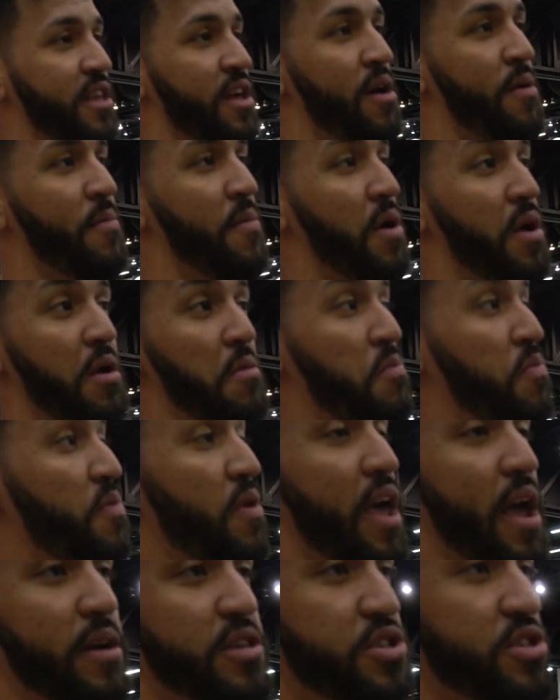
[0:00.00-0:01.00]
them
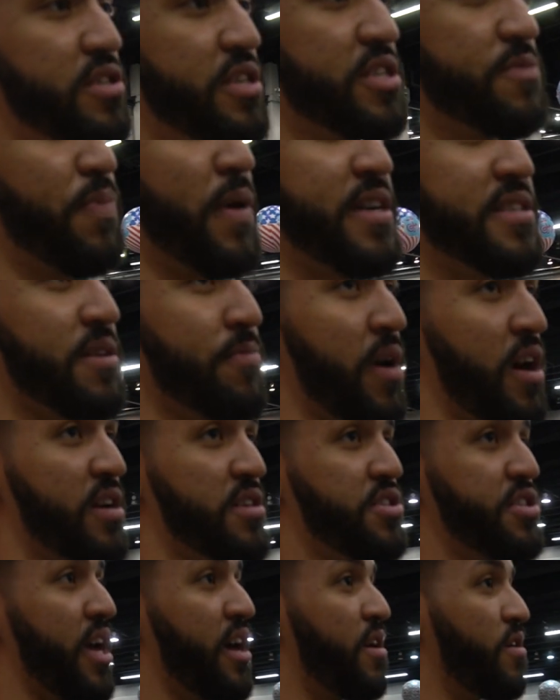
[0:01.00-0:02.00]
and displays them on his
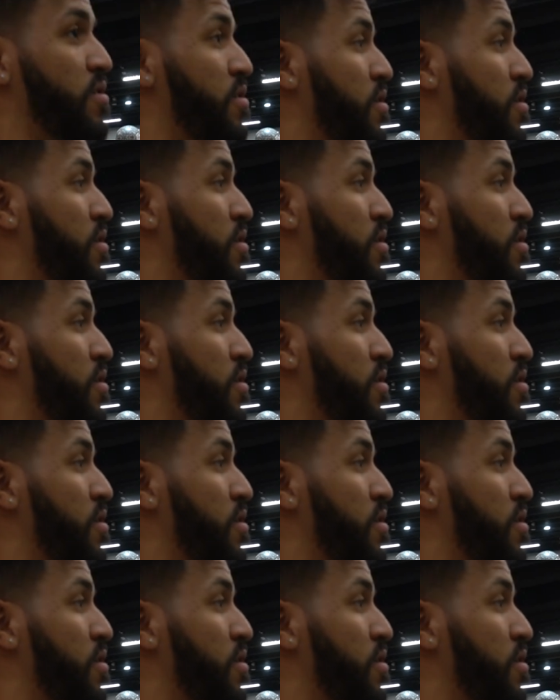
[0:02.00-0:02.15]
channel.